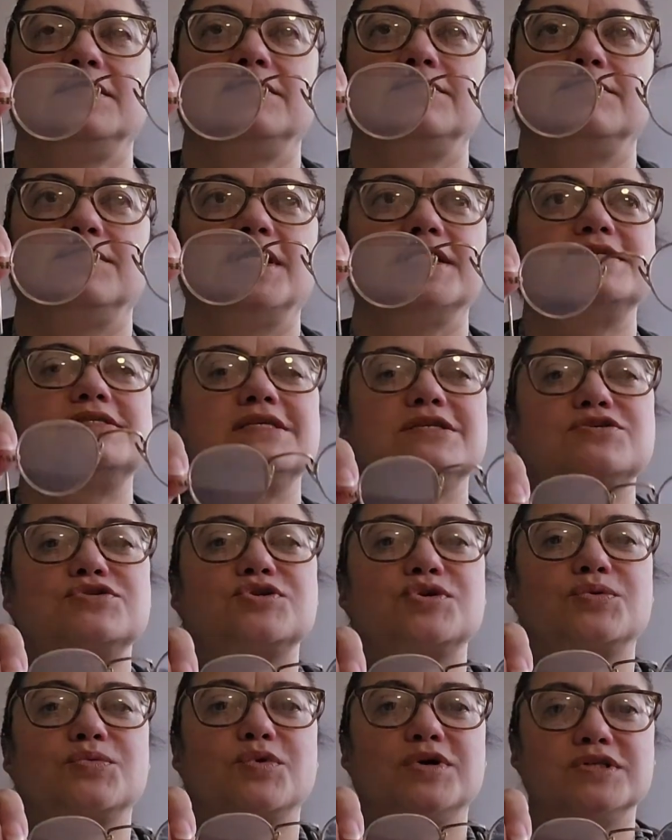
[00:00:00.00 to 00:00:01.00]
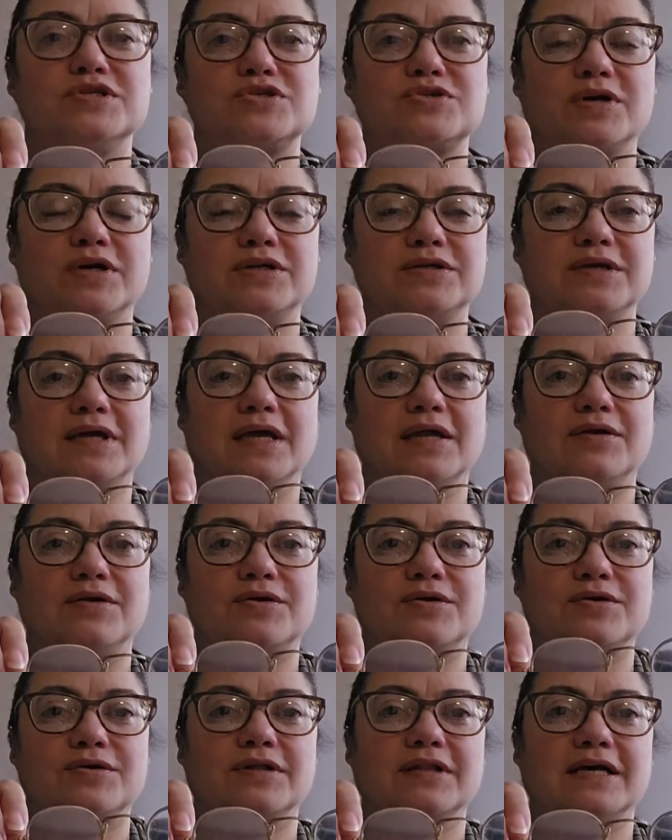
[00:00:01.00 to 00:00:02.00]
my sister once tried to get
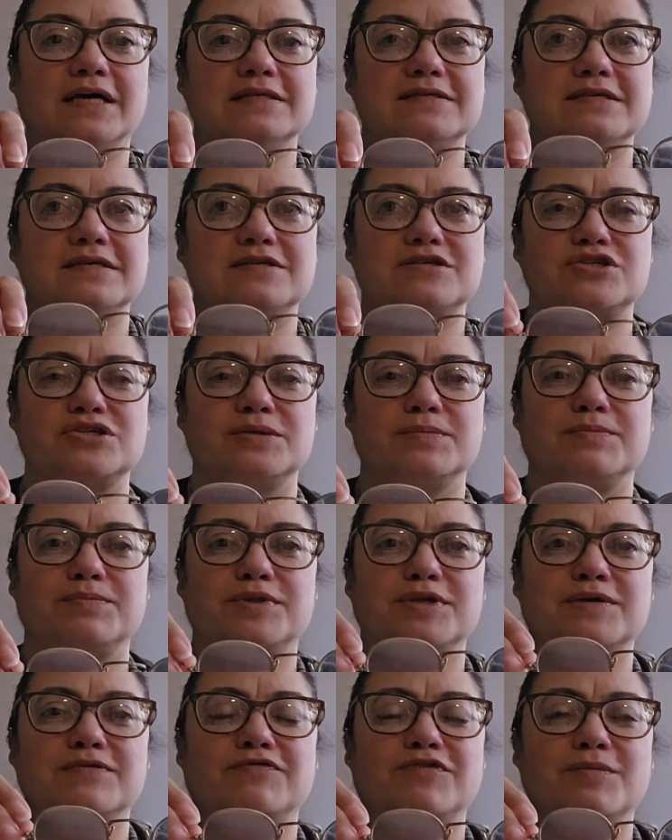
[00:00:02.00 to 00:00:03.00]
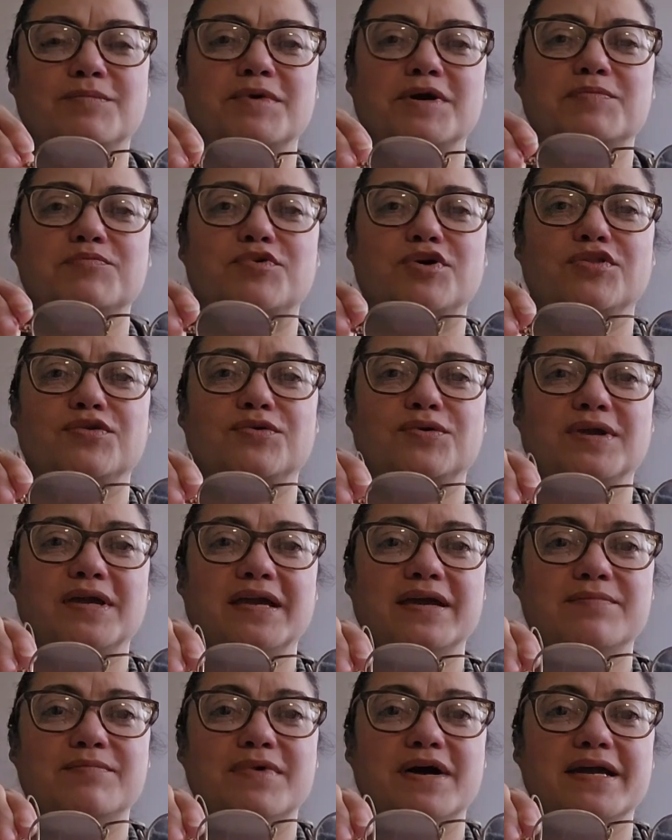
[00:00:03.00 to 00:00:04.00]
her glasses shipped from my brother
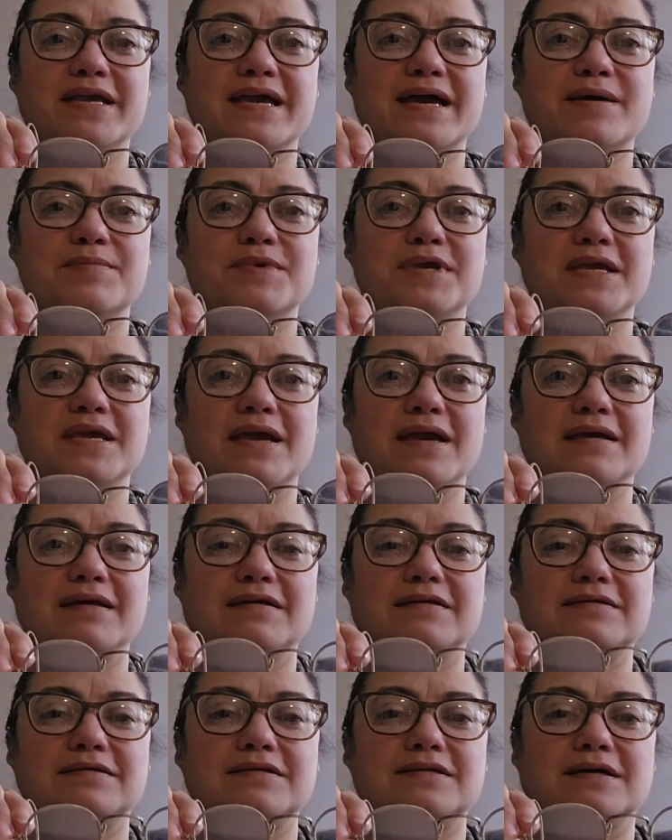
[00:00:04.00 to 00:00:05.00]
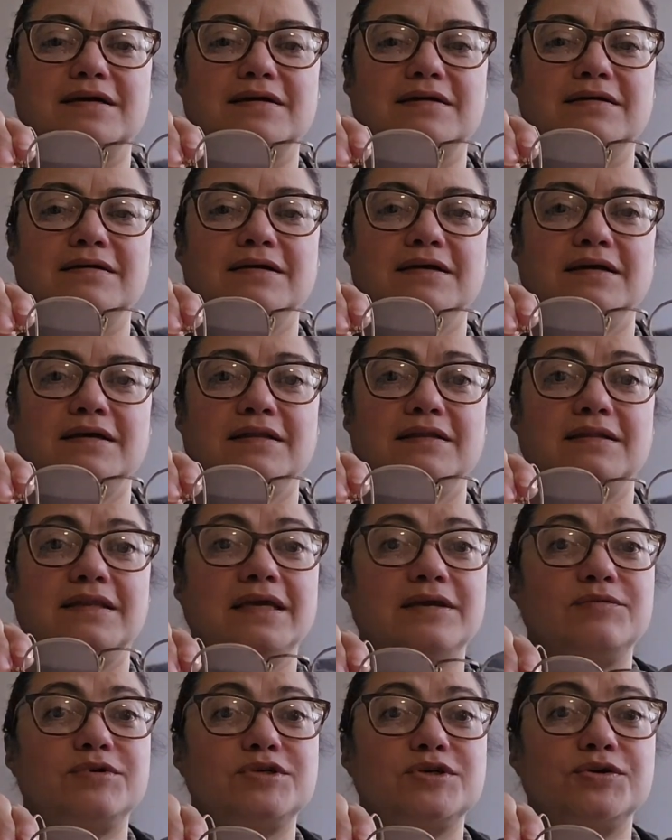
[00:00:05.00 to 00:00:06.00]
in Miami, and
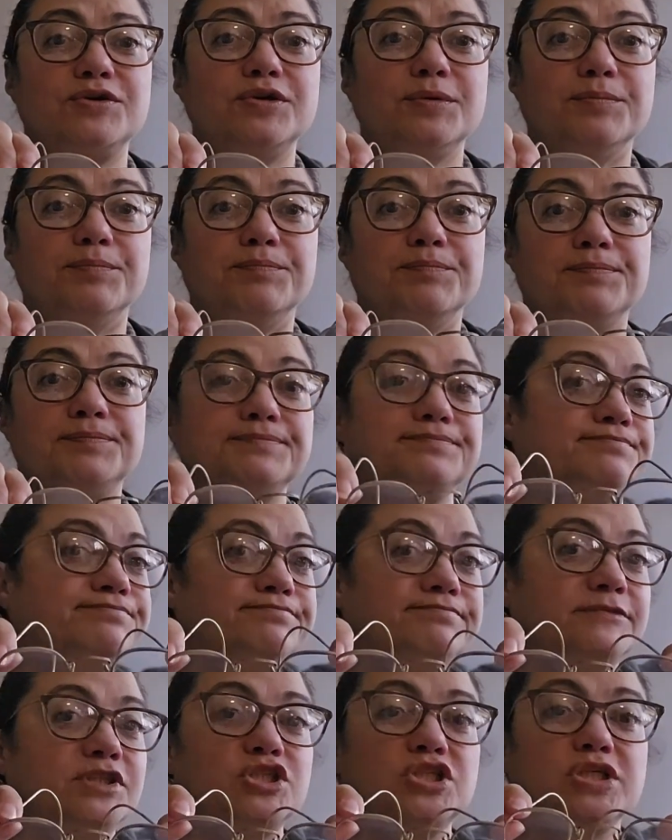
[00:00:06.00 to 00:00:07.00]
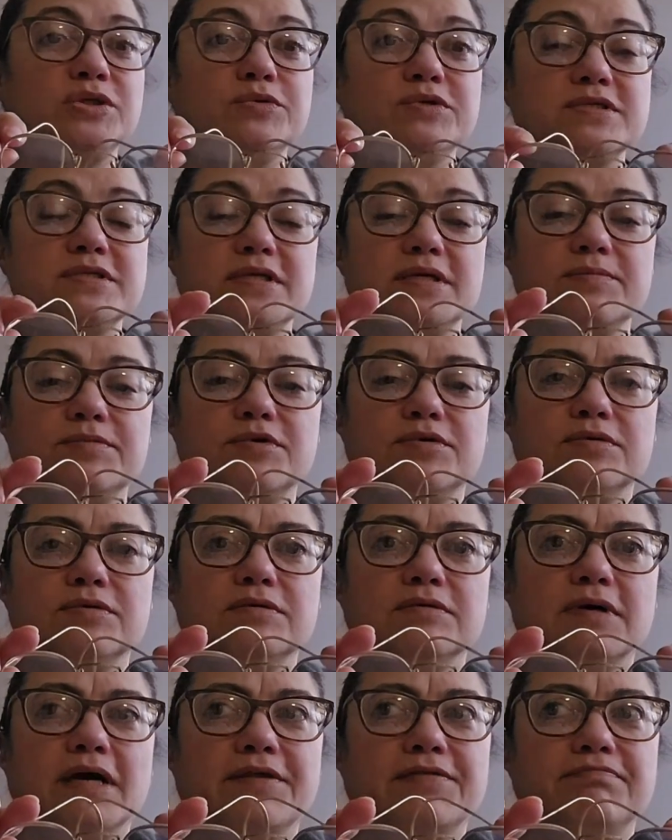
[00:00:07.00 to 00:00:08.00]
they returned them. She wasn't
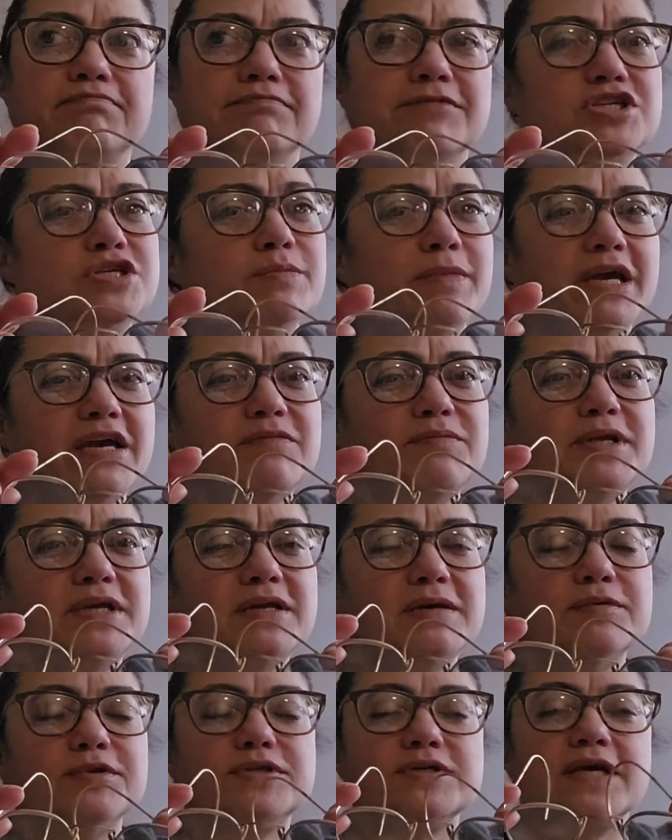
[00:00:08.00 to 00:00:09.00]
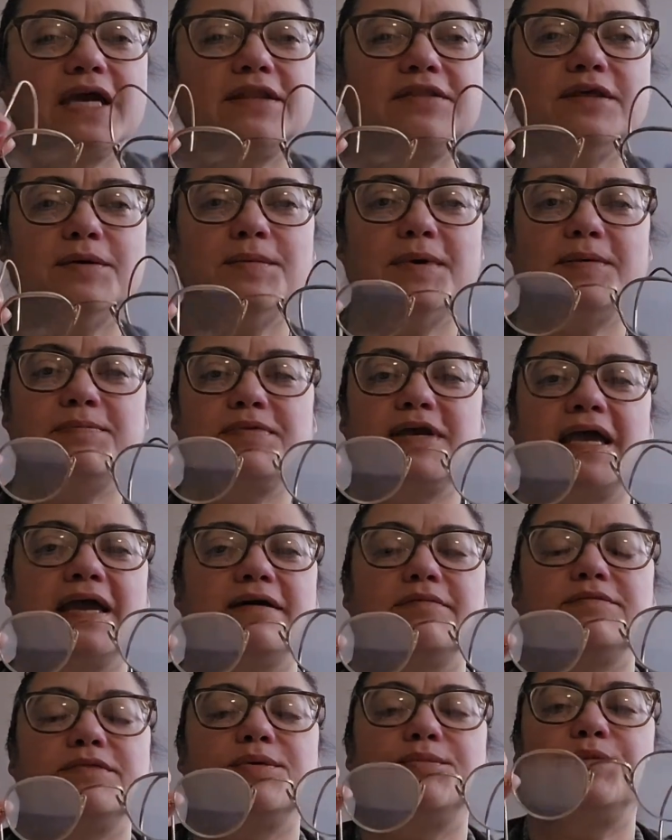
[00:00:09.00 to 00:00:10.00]
able, she may have been able to get them, I
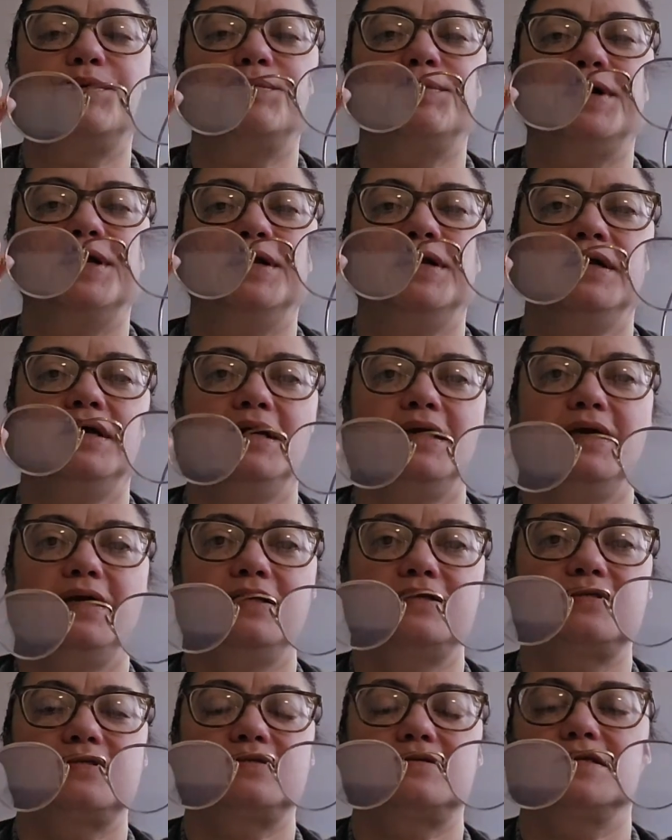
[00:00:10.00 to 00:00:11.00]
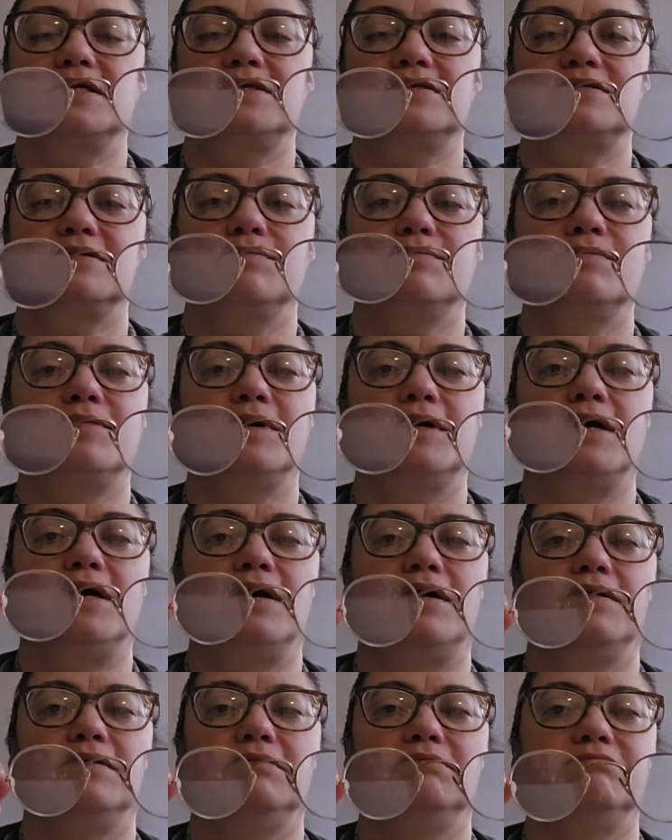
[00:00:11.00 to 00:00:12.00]
can't remember, but it's
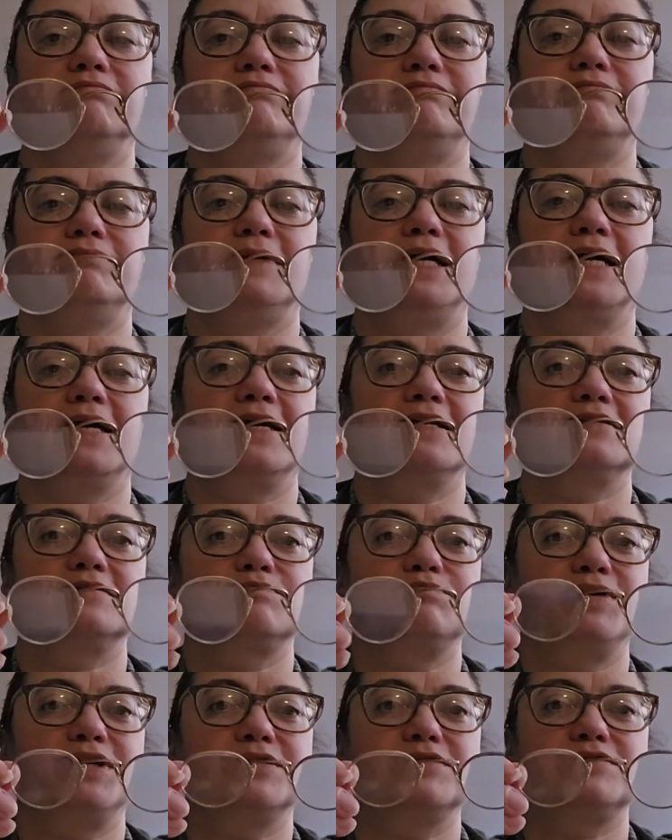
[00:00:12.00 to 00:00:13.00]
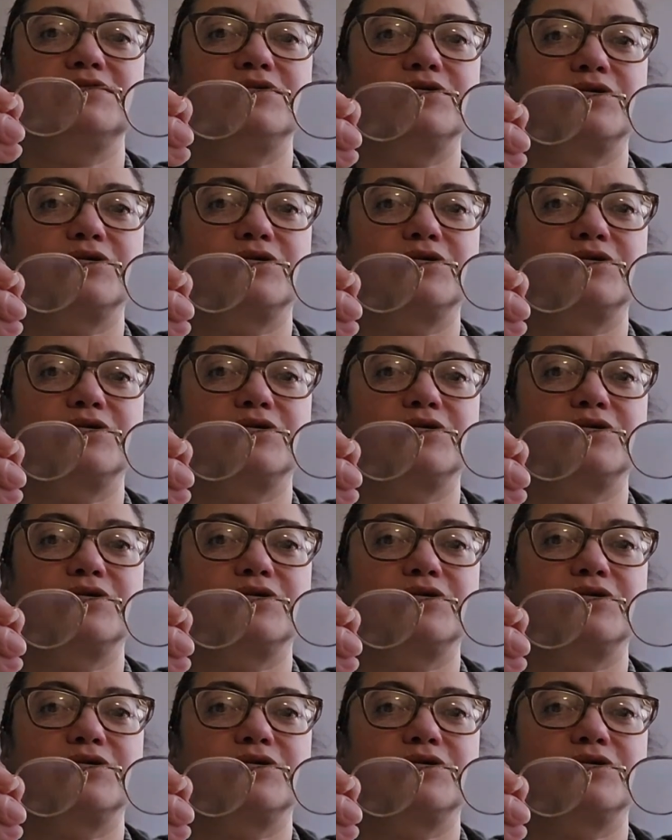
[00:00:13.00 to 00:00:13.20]
some, I guess because they're